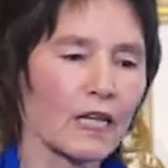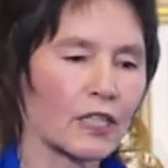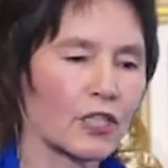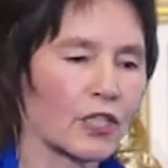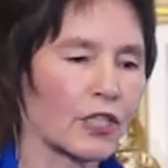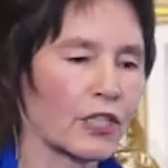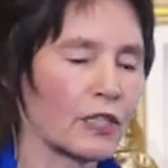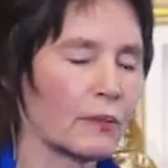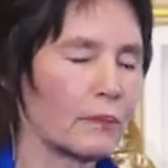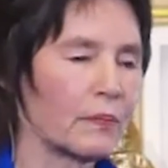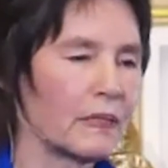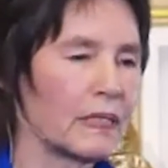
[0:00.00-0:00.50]

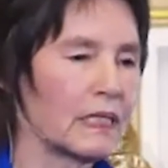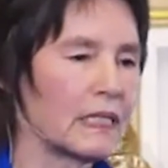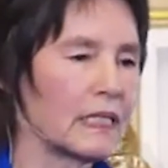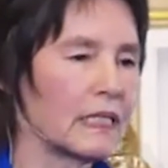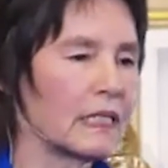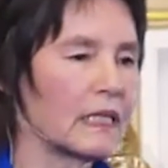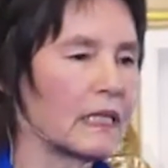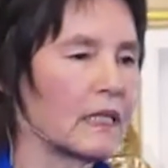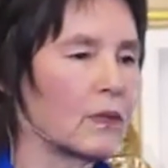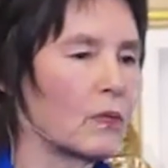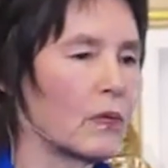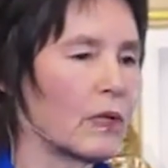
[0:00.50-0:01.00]
she had been
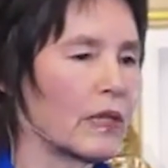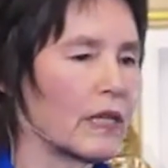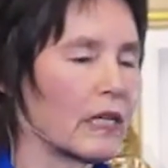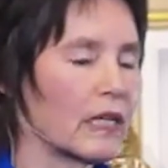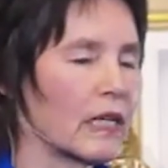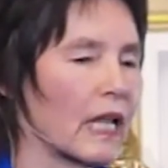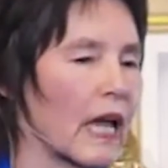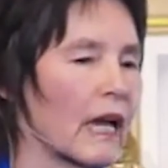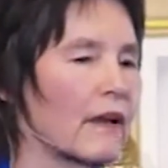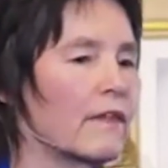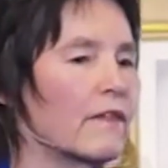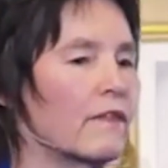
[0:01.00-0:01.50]
dealing with
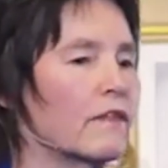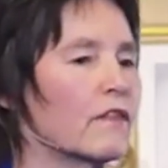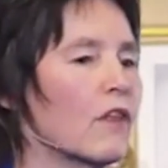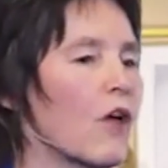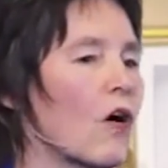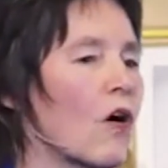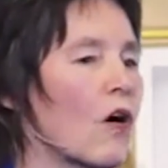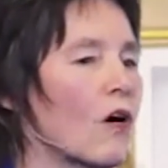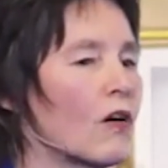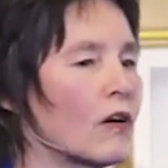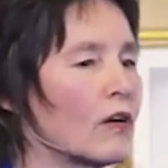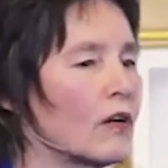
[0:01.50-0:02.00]
a
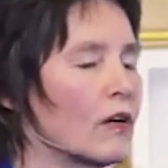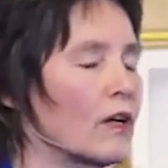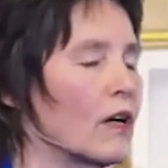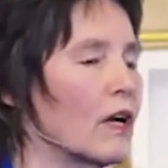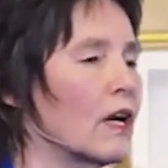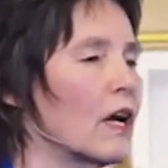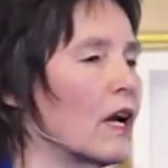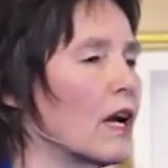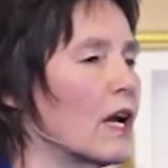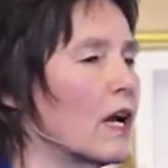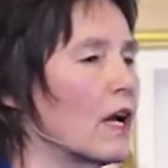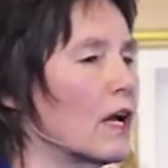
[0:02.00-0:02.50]
lifelong
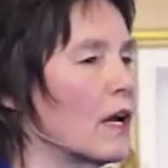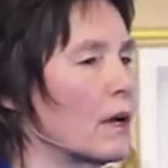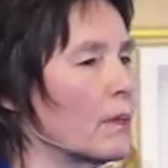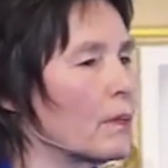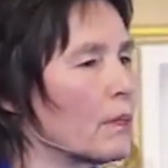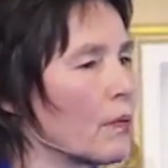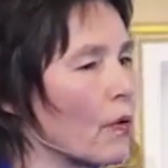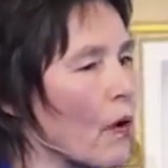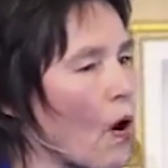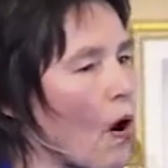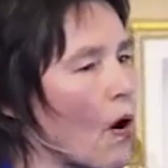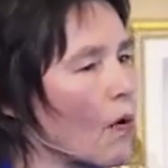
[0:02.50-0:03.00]

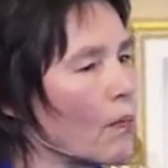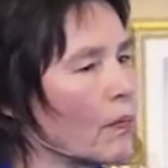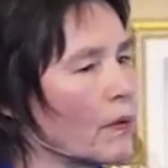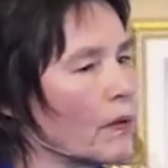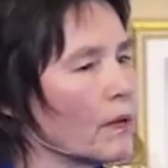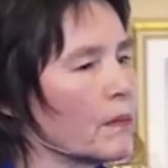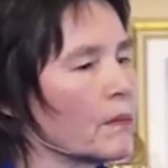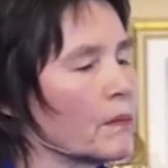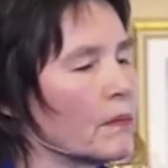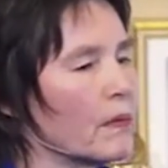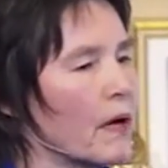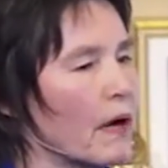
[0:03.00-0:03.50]

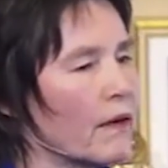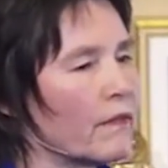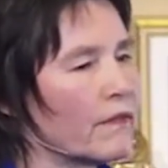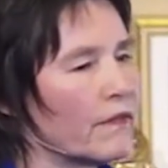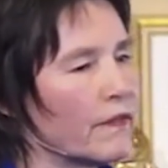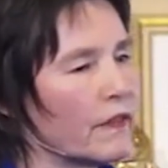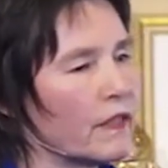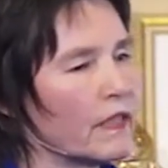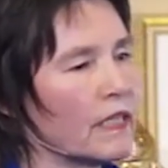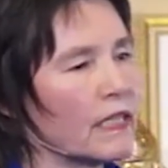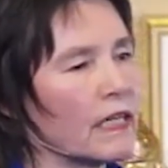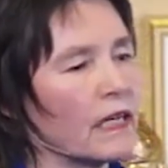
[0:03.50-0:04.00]
problem of
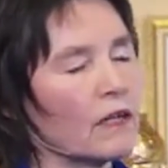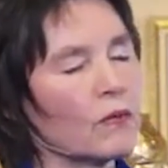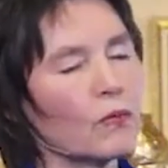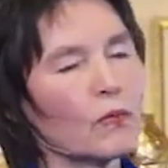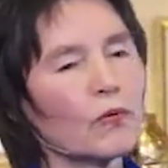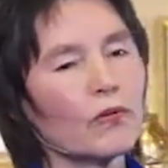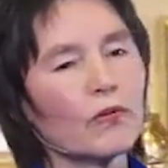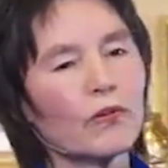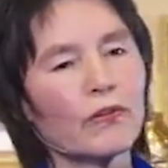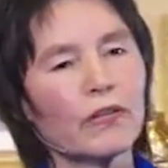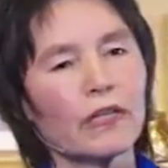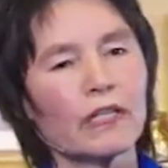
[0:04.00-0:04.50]
feeling
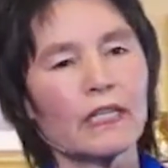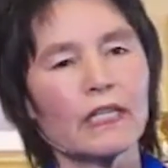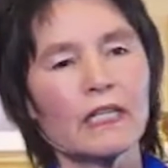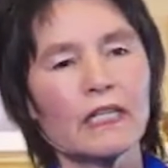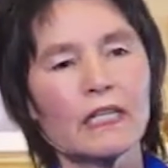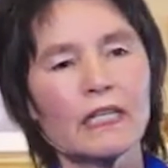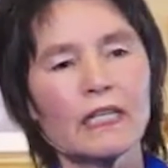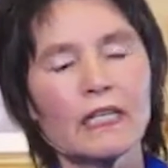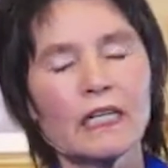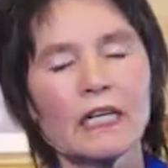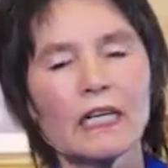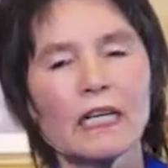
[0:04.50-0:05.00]
unworthy.
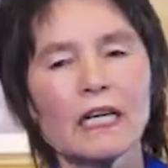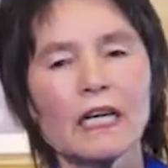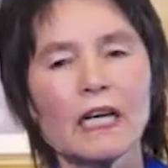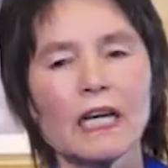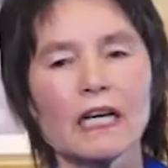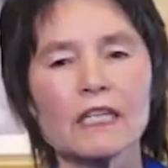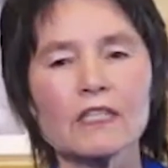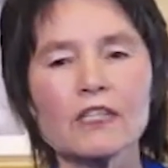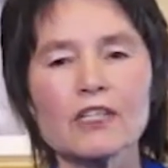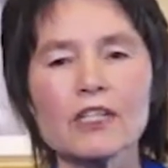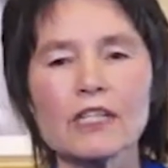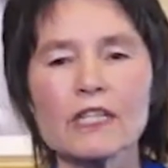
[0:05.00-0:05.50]

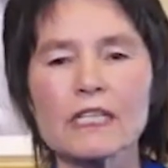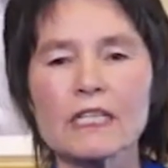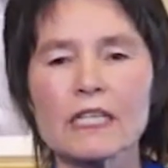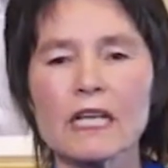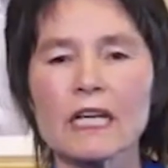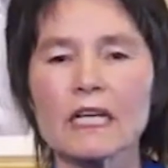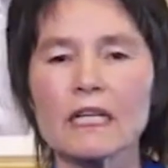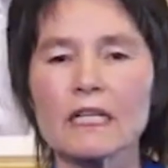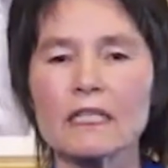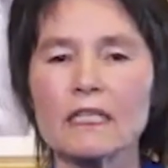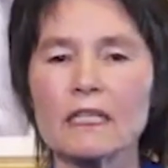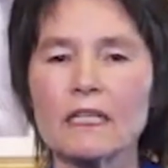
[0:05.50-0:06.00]
And she
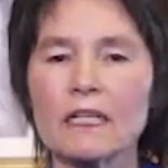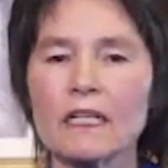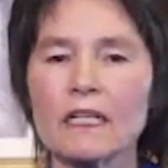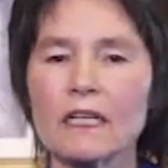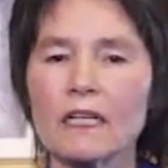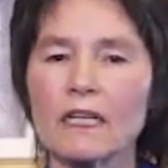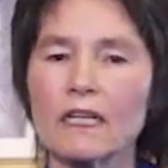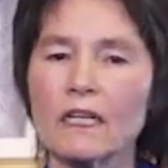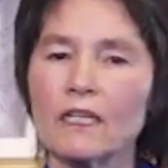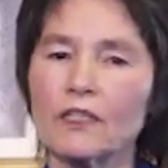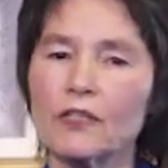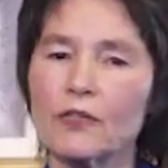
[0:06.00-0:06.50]
said,
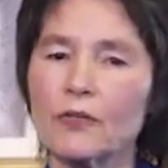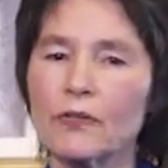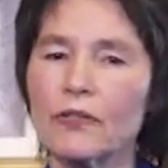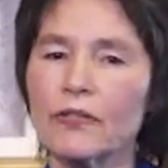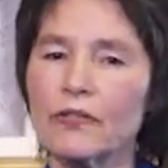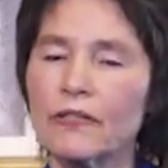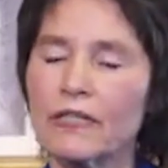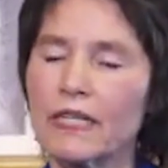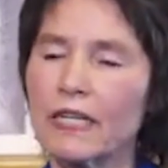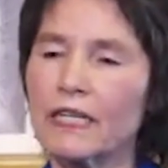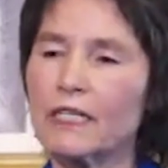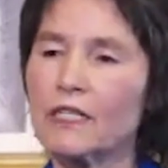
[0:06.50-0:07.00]

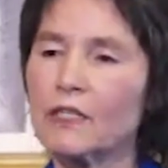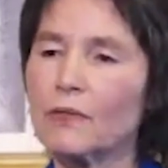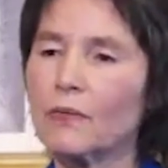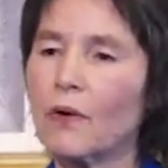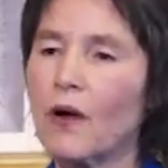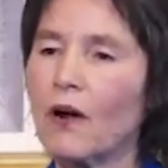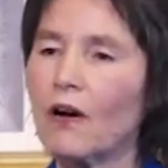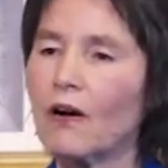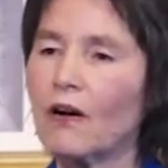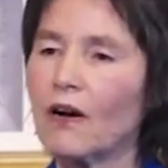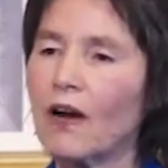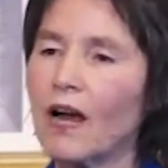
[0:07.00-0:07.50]
Sri
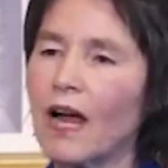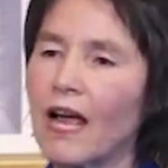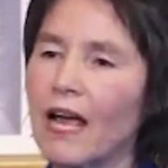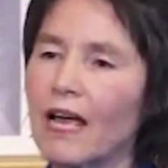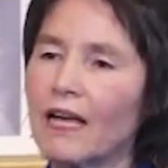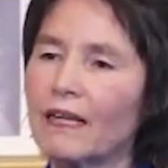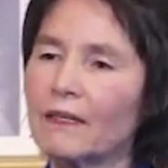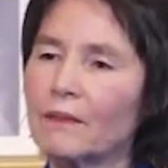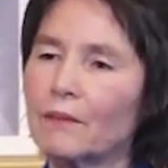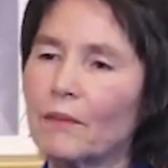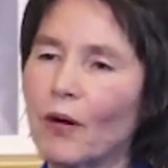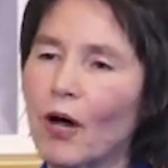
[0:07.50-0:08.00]
Yukteswar
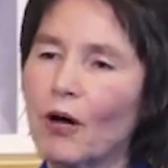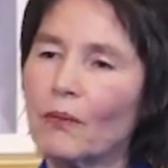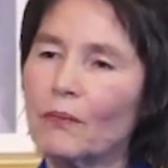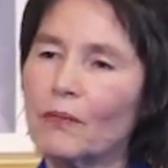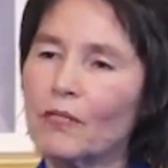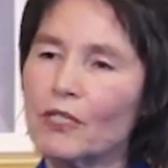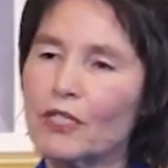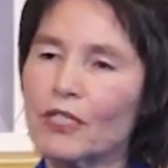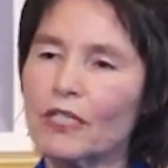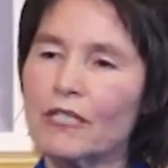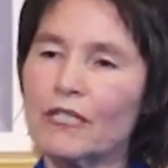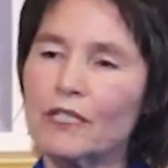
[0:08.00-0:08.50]
and
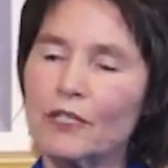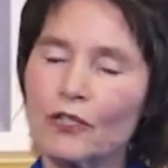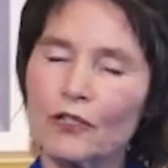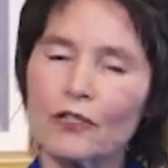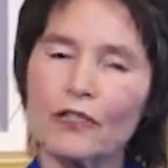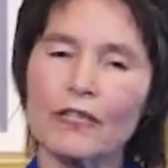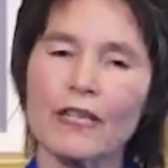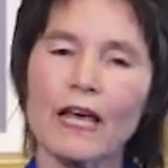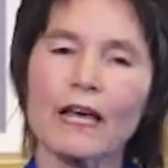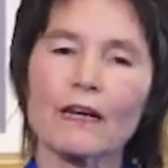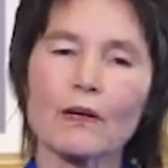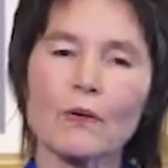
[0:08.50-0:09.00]
Babaji
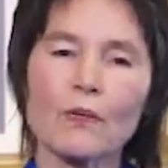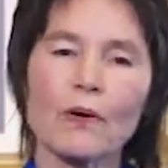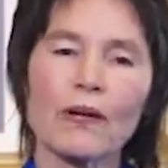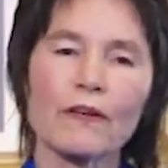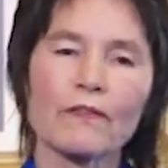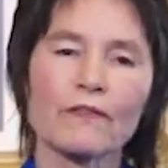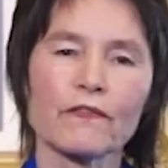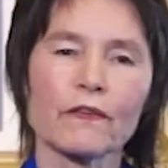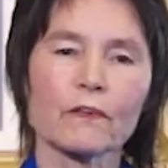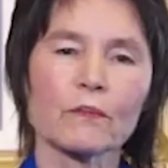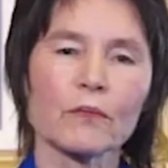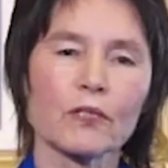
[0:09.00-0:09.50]
took that away
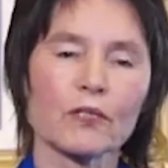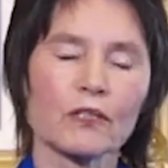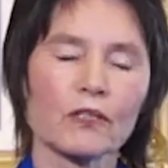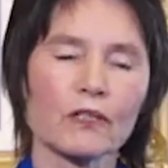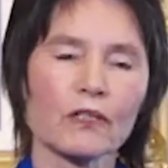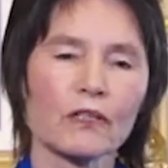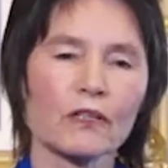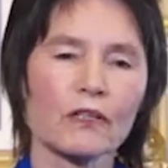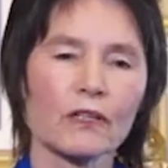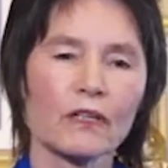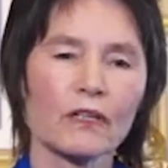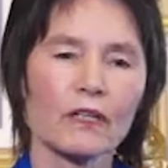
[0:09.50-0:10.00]
from her.